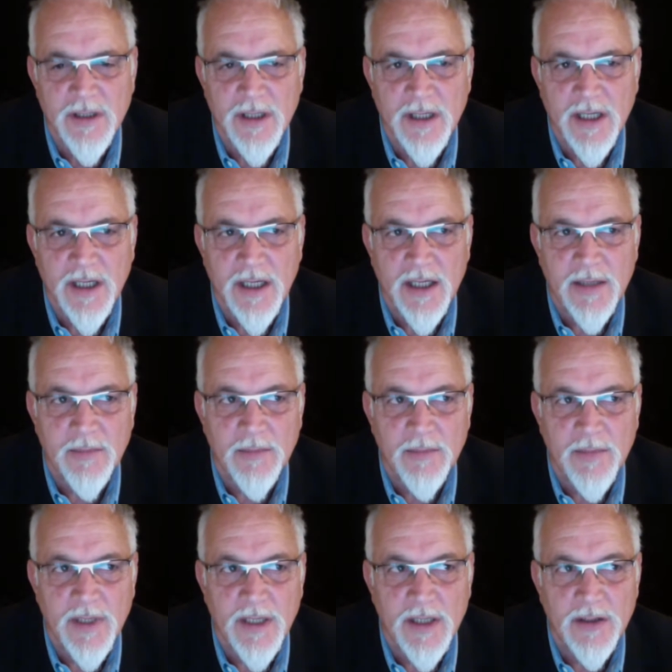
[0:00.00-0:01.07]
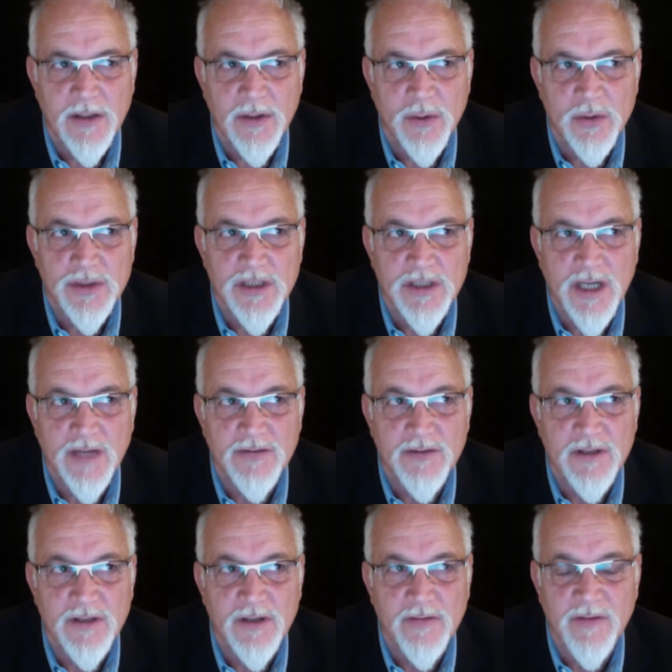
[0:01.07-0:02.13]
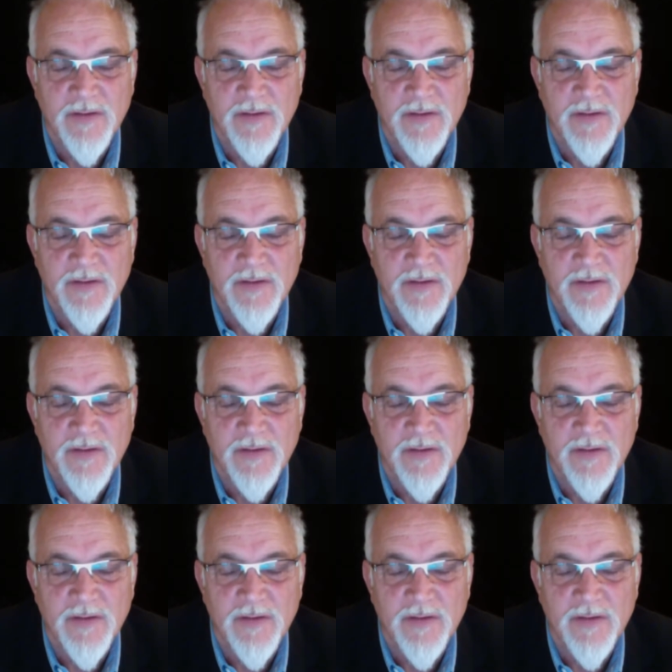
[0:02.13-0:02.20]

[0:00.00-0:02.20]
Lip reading: and Lord Chancellor of the